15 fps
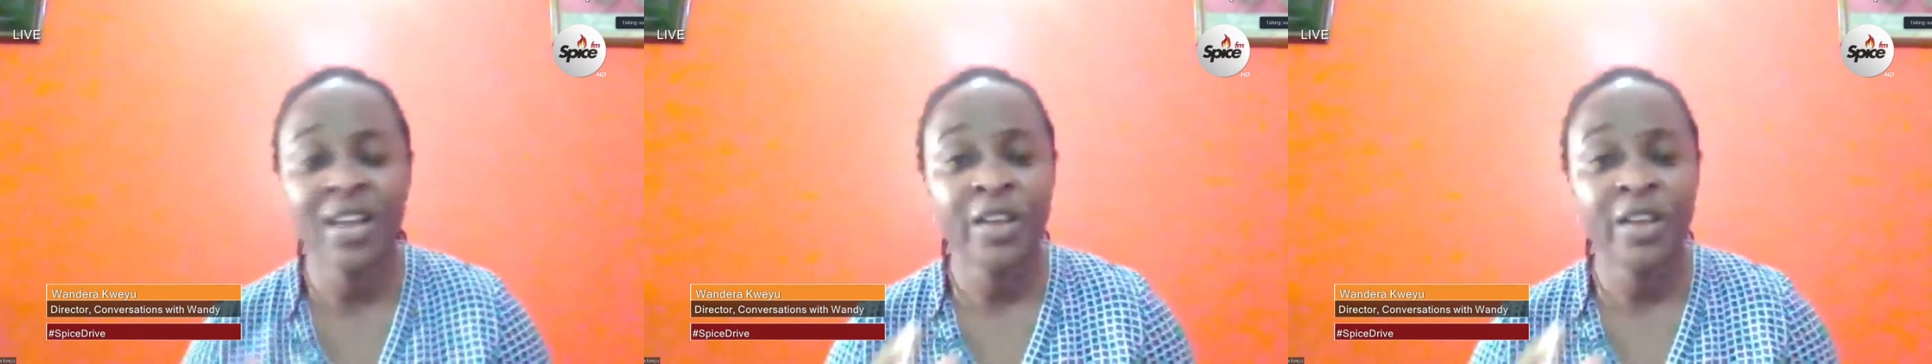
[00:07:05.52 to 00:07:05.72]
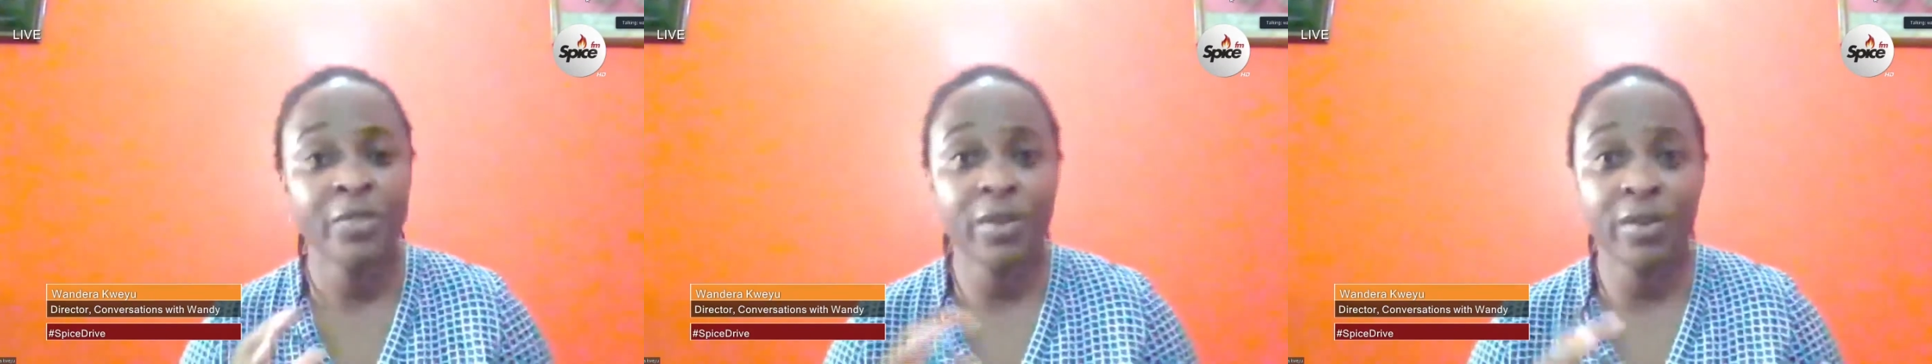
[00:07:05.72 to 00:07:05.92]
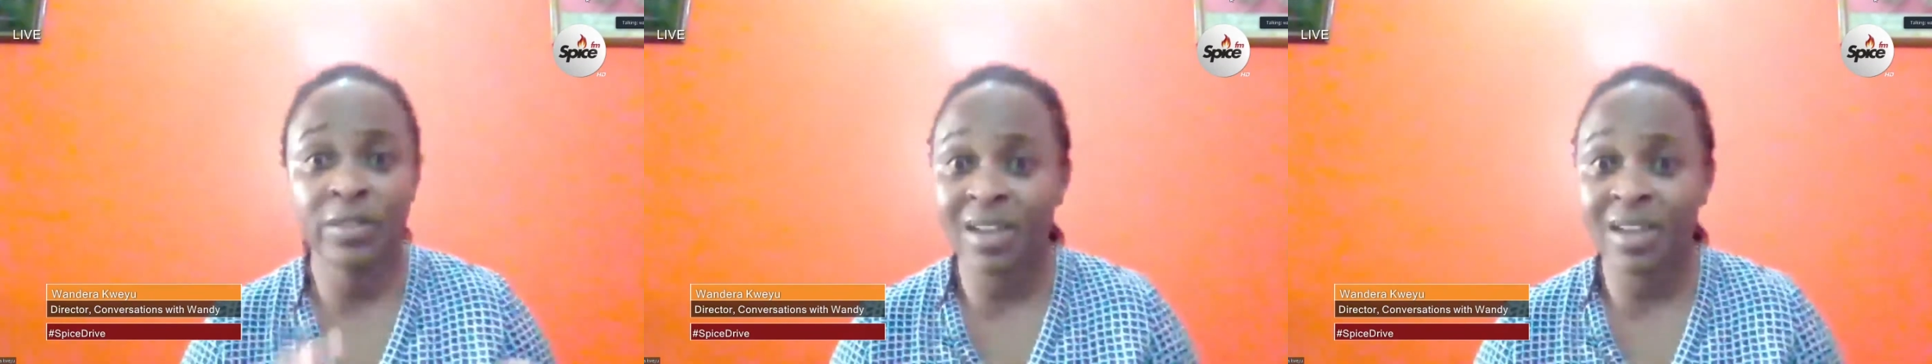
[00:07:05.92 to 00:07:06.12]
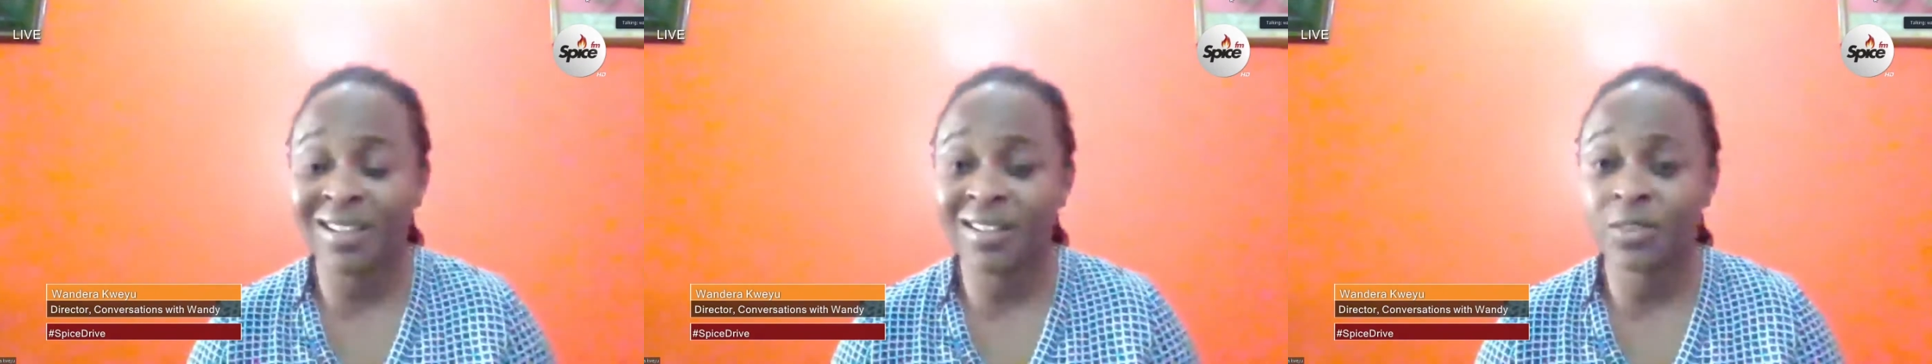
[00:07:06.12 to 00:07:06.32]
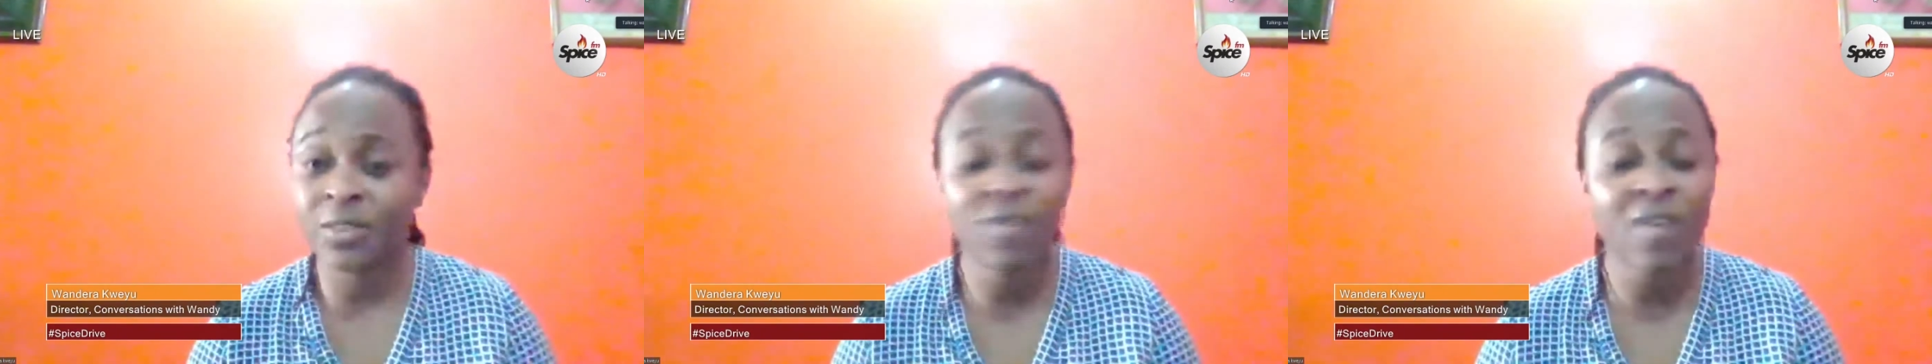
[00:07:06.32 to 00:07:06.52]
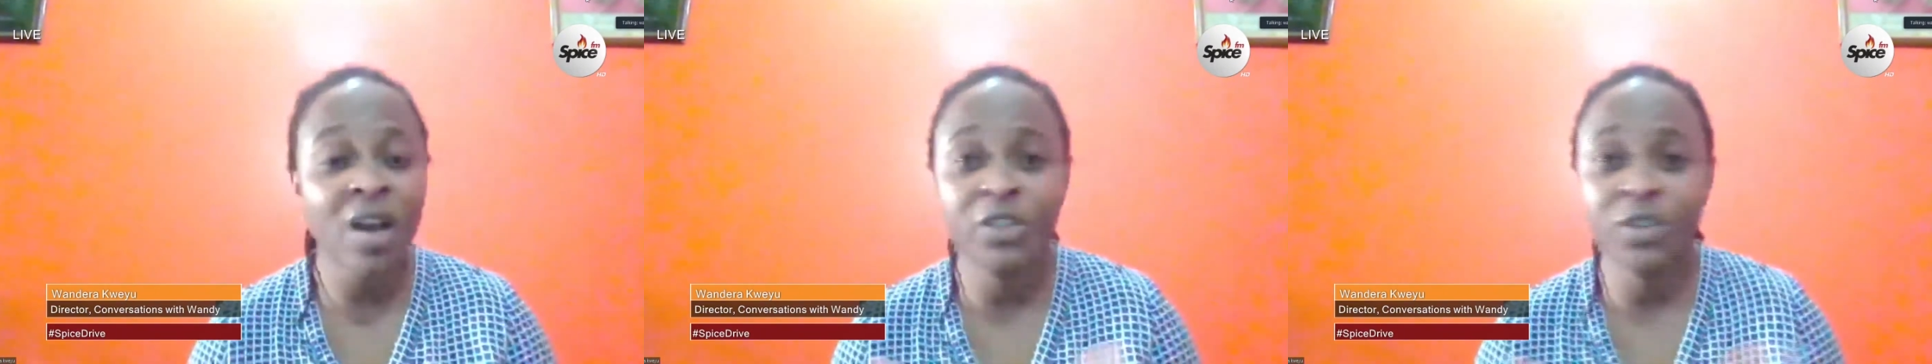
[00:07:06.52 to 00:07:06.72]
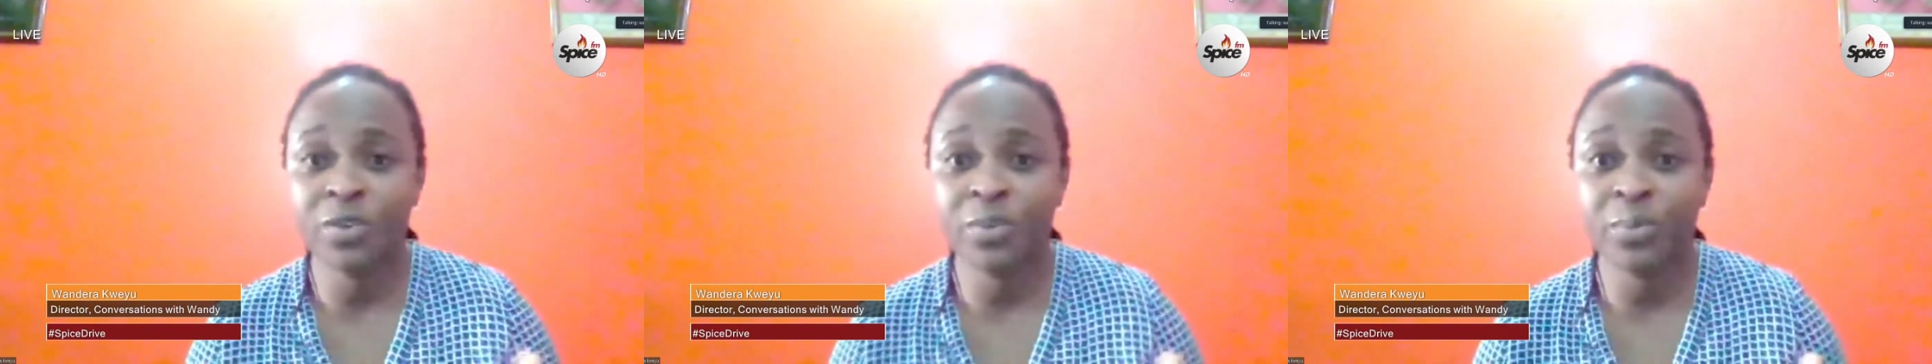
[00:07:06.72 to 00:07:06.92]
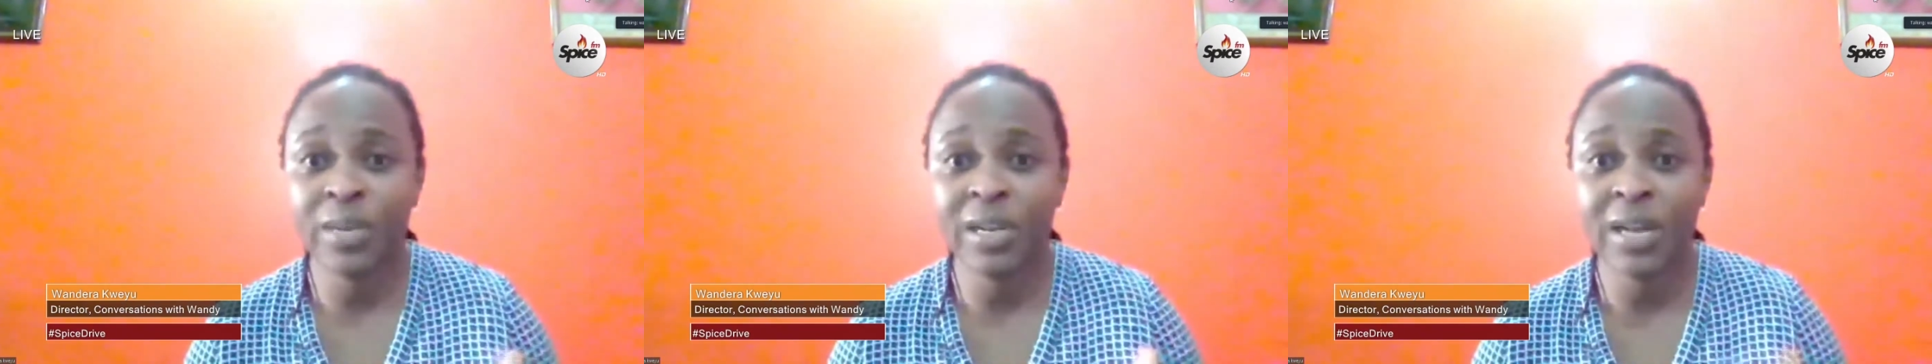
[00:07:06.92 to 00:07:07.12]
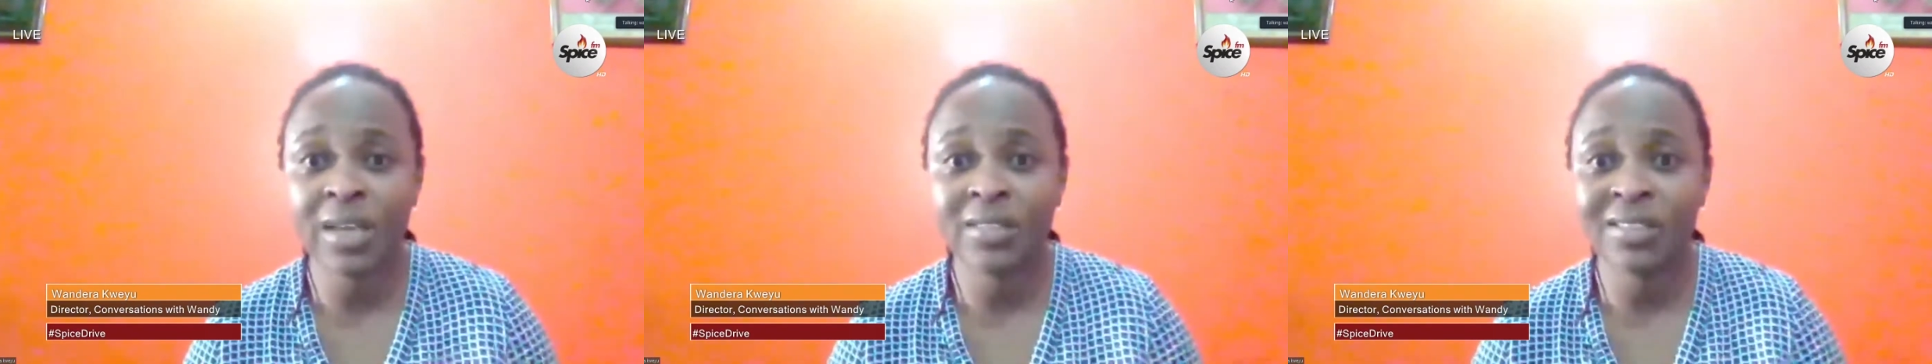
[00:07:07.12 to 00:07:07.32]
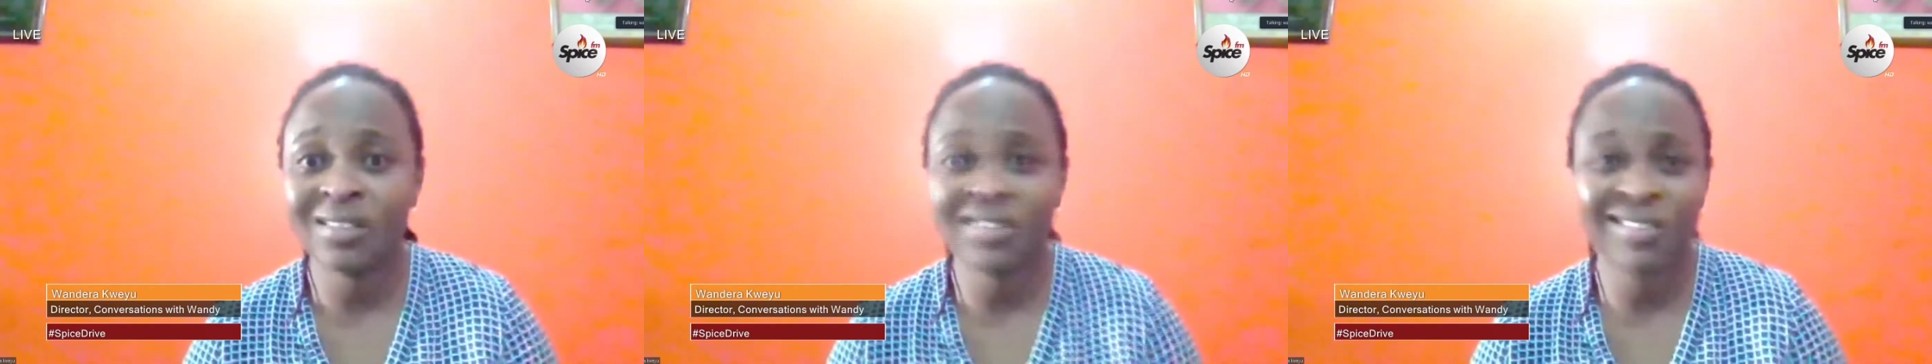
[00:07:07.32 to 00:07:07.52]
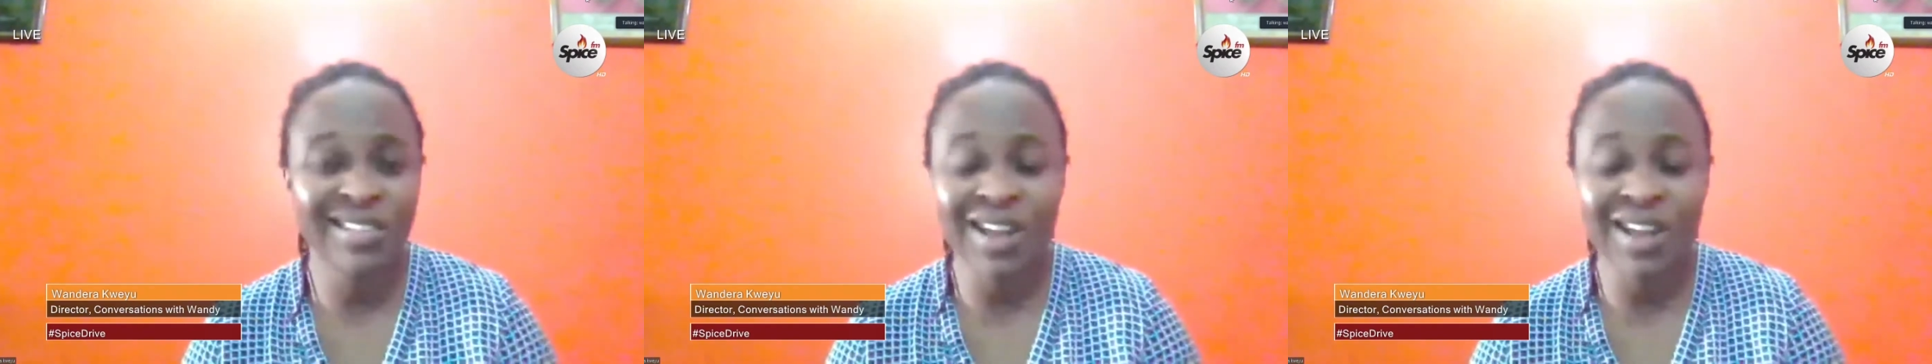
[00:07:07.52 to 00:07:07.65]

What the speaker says: There is others who actually realize that there's